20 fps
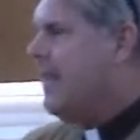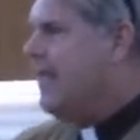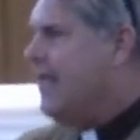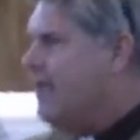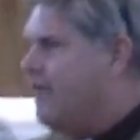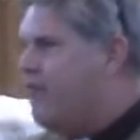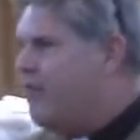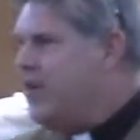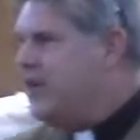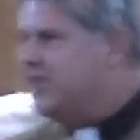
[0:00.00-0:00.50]

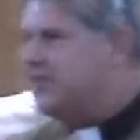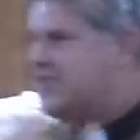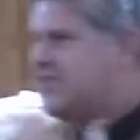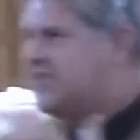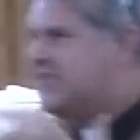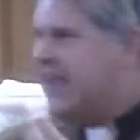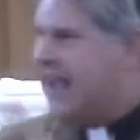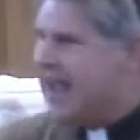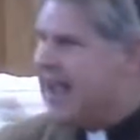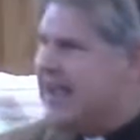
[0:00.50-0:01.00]
If we
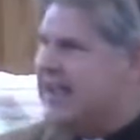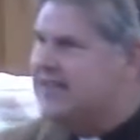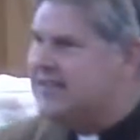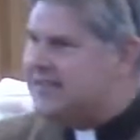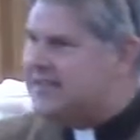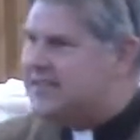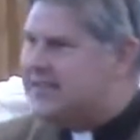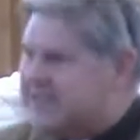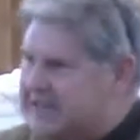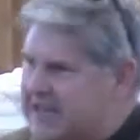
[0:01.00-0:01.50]
stand
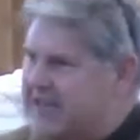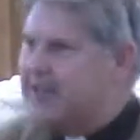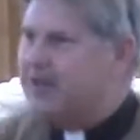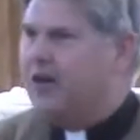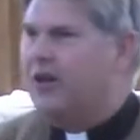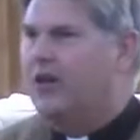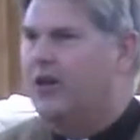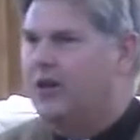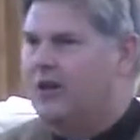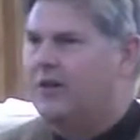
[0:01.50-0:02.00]

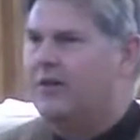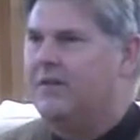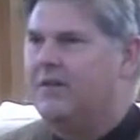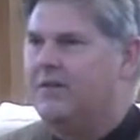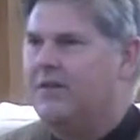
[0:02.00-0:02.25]
still